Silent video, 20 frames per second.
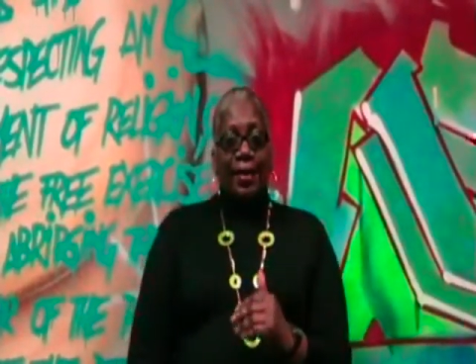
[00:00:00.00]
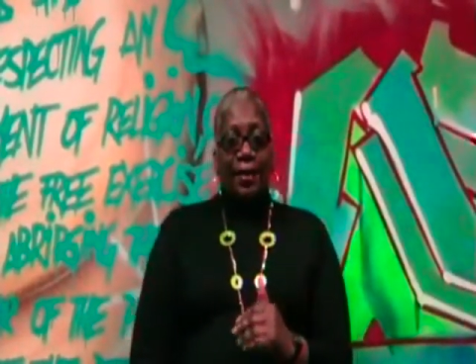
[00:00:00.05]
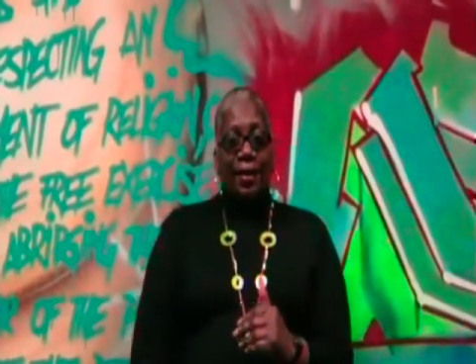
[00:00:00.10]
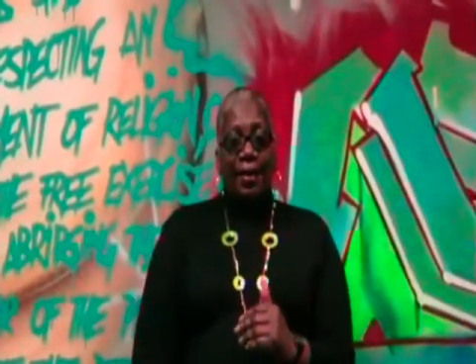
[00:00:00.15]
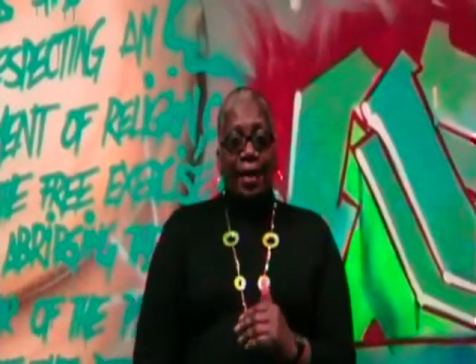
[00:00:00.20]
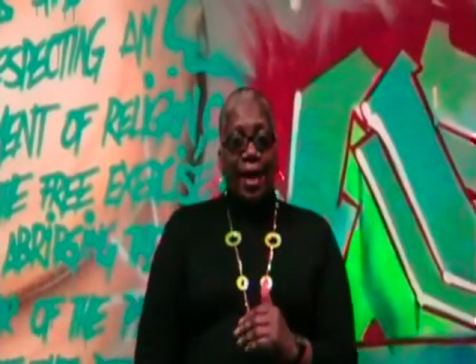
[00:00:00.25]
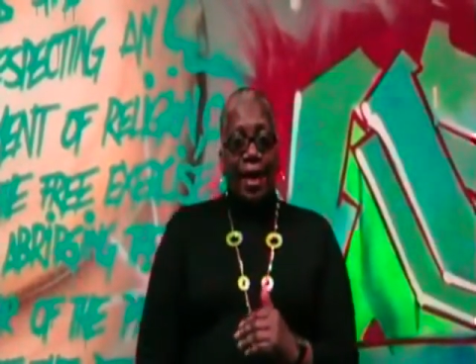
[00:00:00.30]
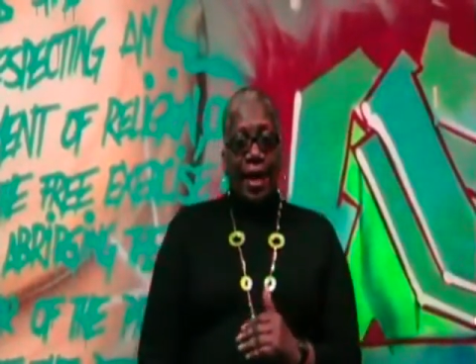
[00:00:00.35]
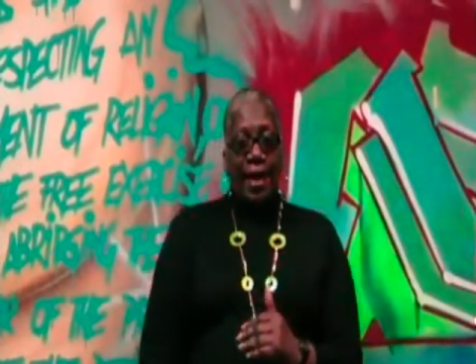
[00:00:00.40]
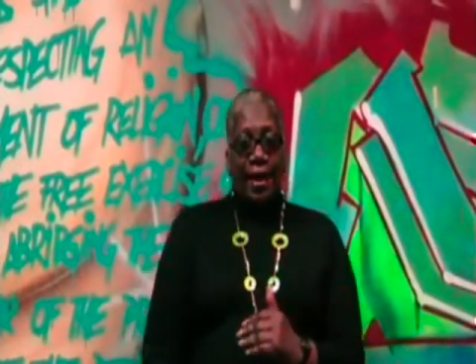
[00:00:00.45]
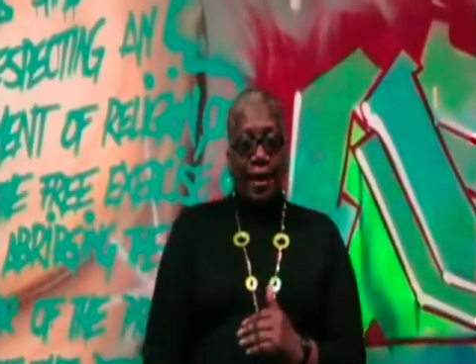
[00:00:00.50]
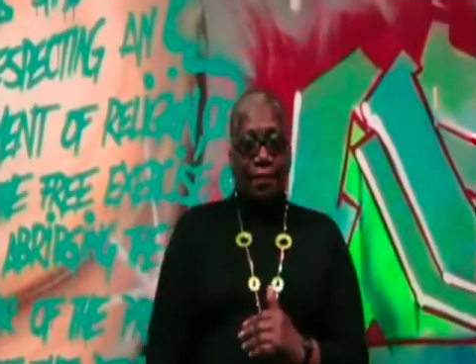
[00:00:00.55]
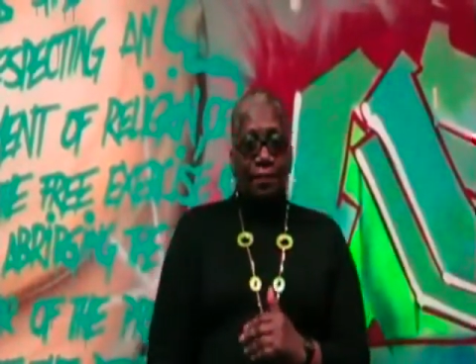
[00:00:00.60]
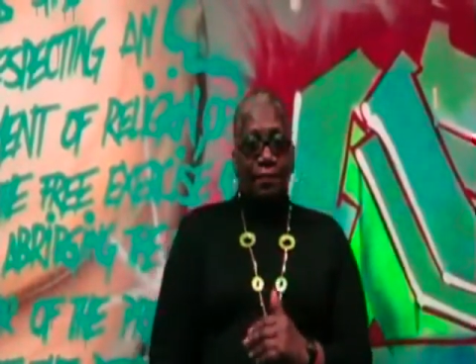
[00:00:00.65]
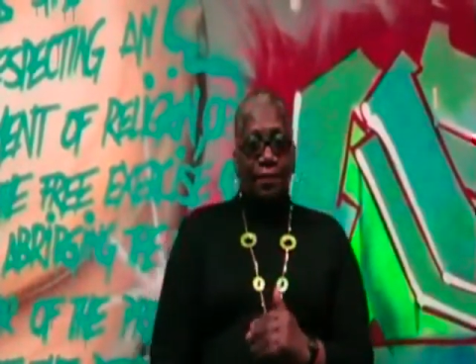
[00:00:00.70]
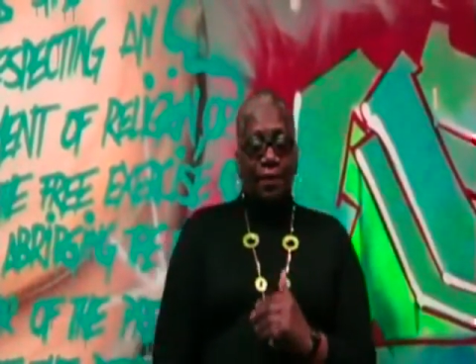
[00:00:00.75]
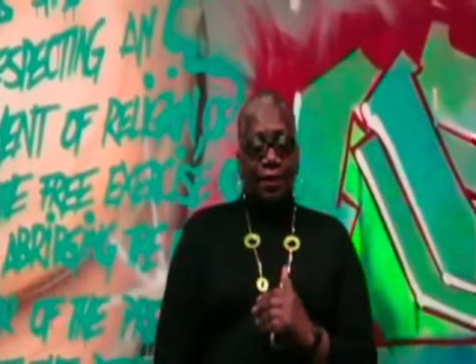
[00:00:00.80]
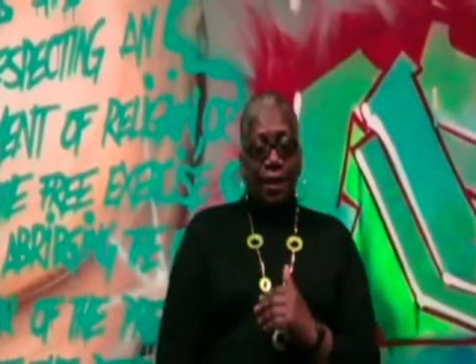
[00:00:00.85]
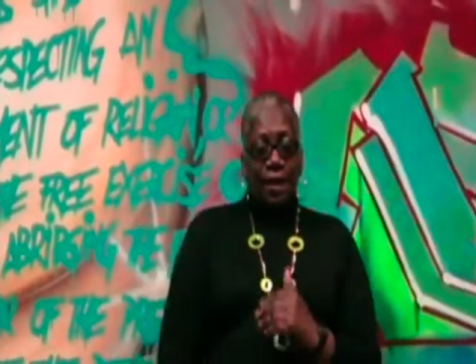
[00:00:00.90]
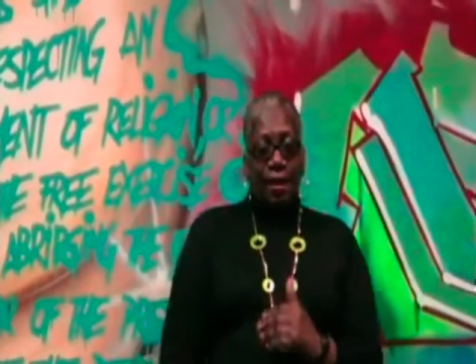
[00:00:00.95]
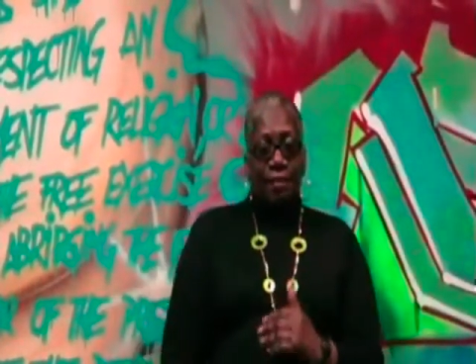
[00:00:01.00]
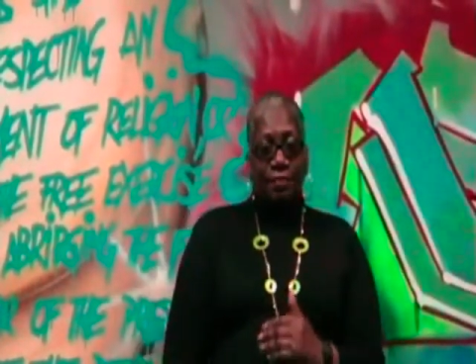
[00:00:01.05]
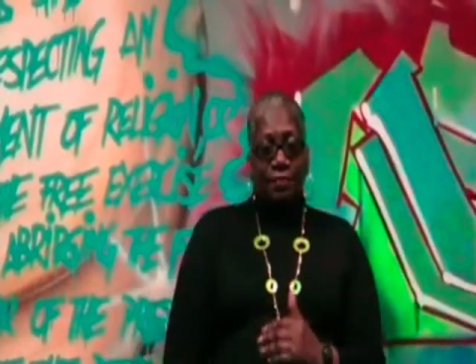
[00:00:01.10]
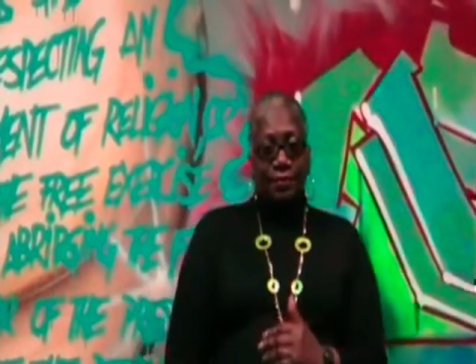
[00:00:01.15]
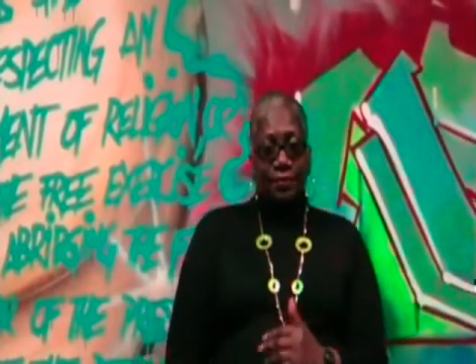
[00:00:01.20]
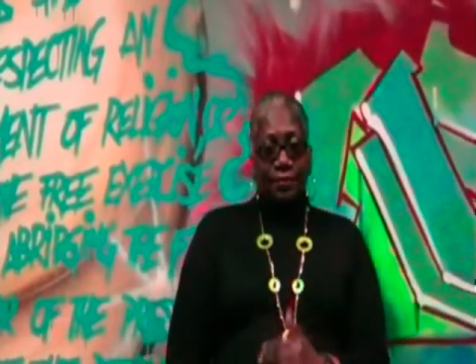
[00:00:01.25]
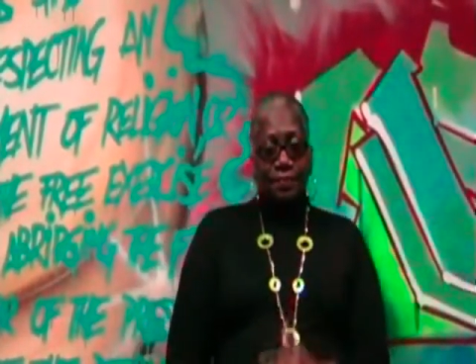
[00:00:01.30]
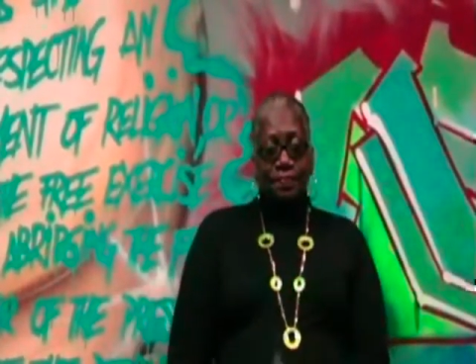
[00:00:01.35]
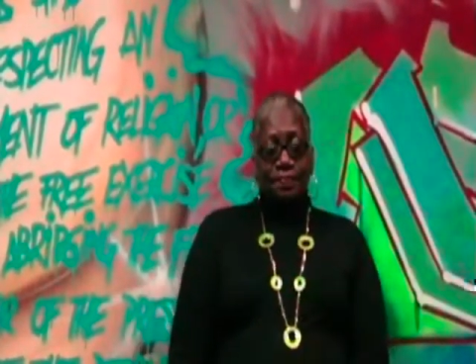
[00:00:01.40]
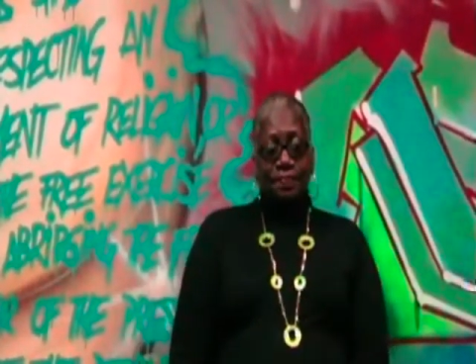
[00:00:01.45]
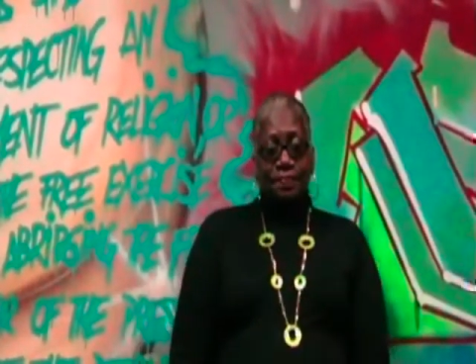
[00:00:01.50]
alive in heaven.